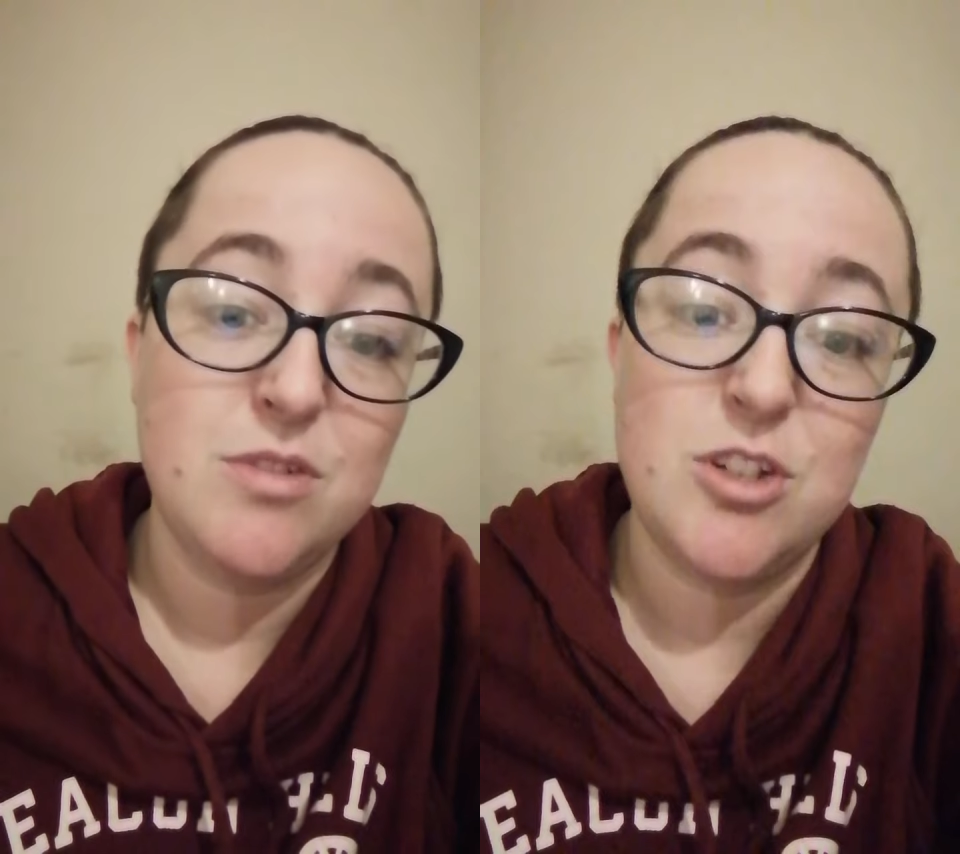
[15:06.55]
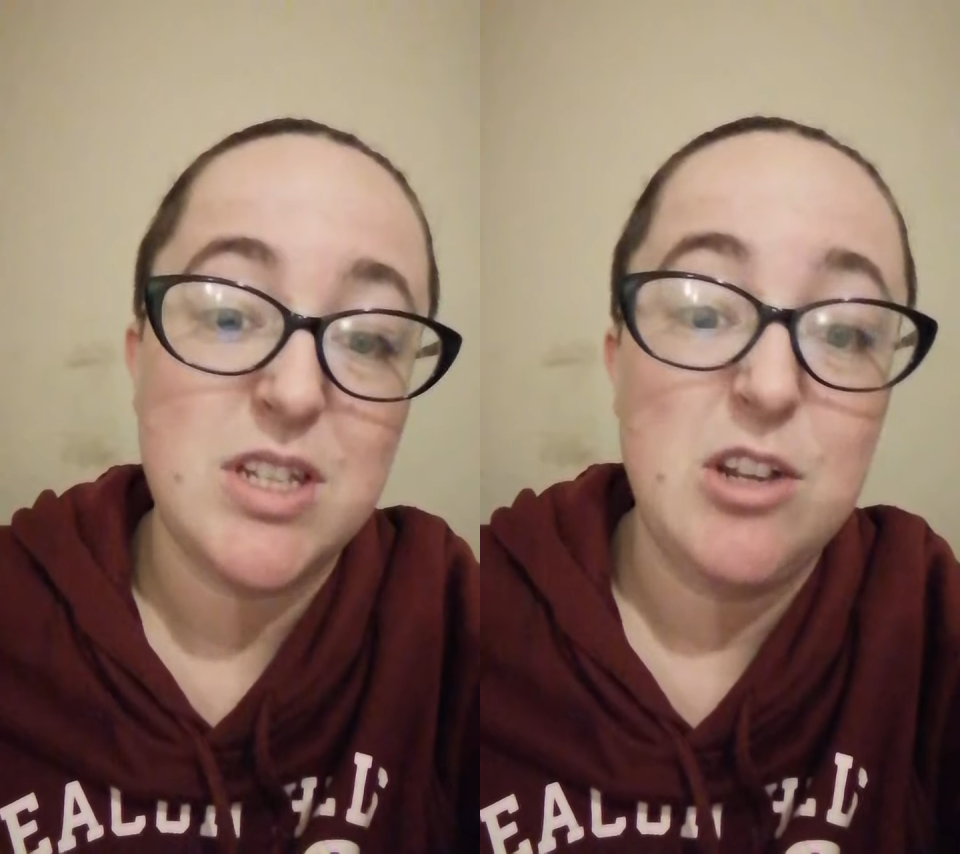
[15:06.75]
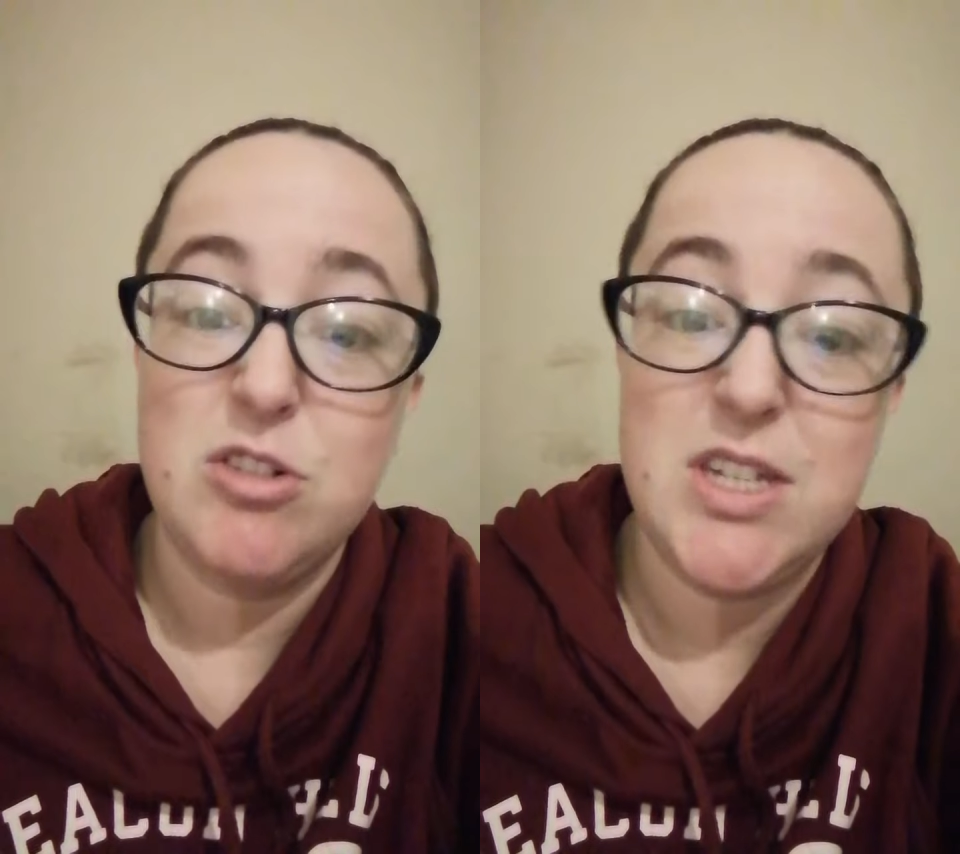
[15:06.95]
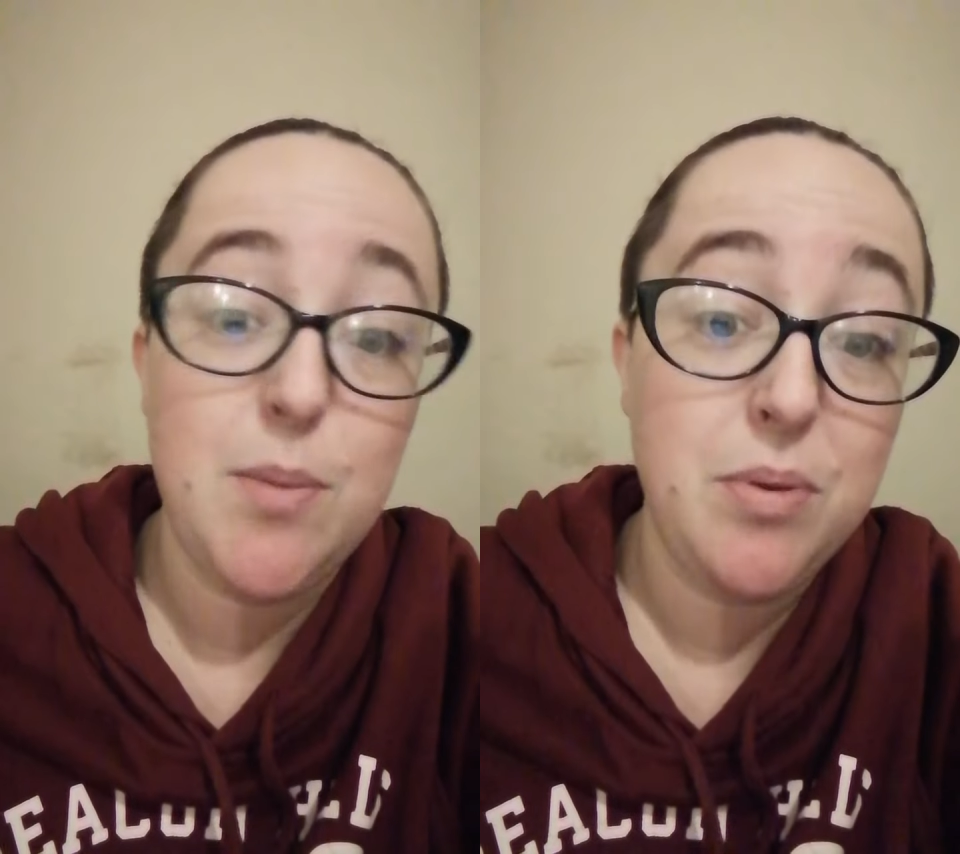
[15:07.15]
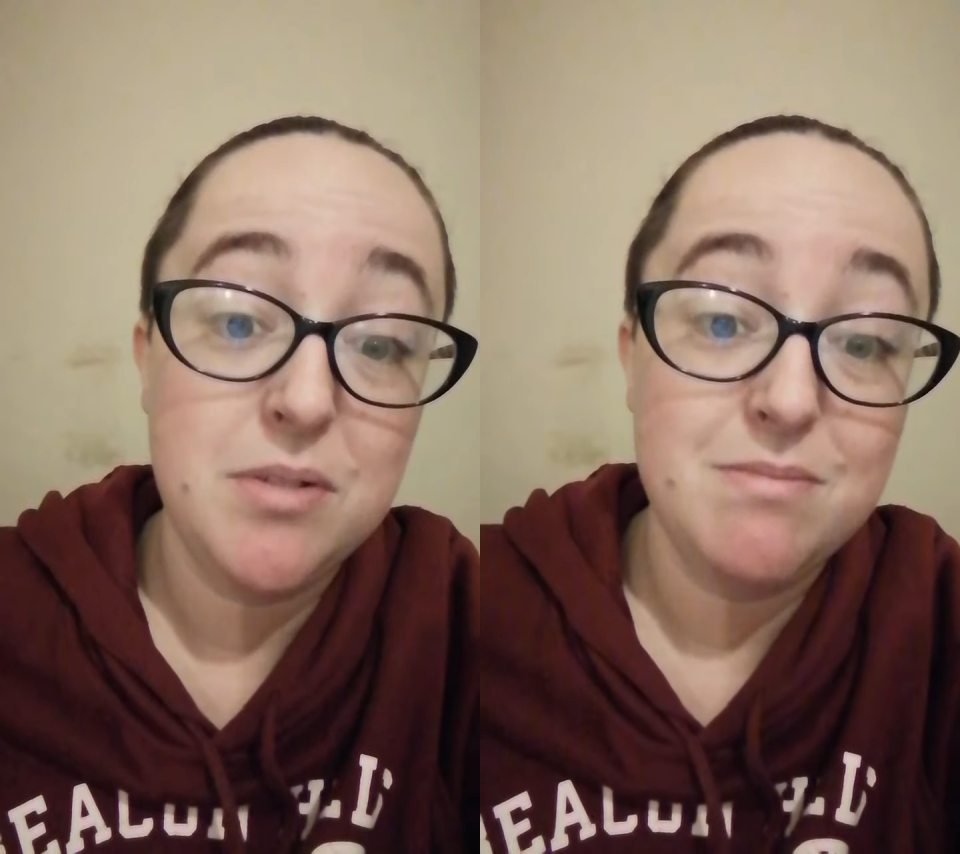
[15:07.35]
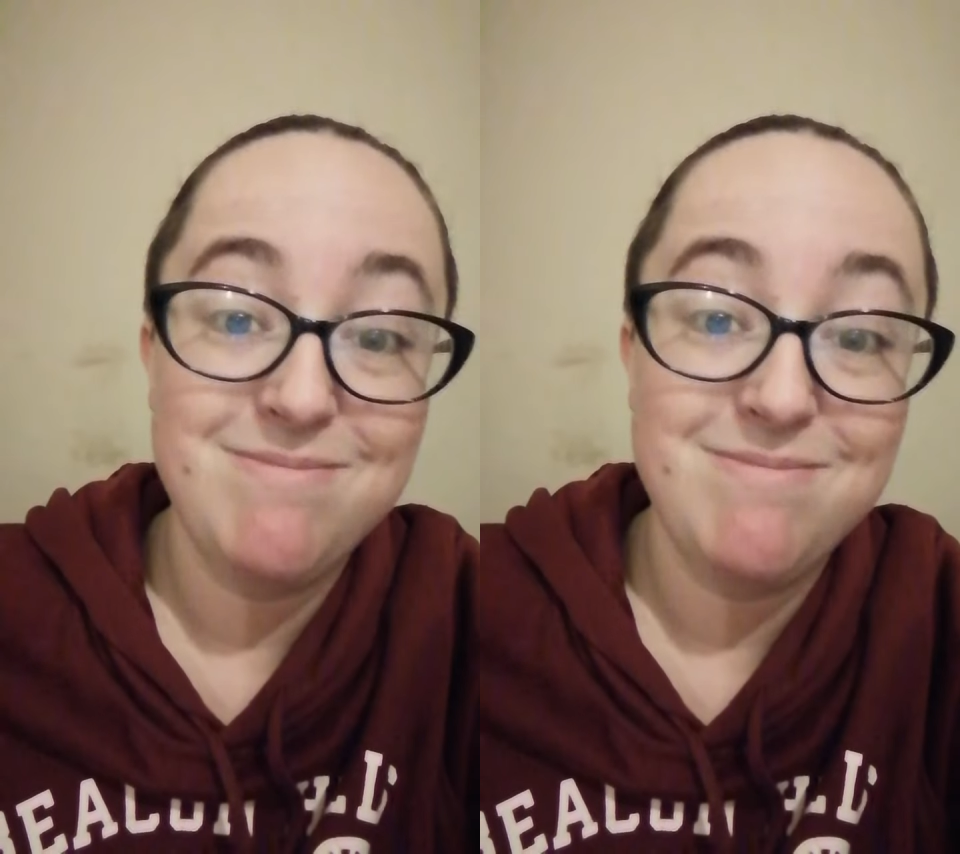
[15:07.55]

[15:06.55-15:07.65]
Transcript: just a little tip.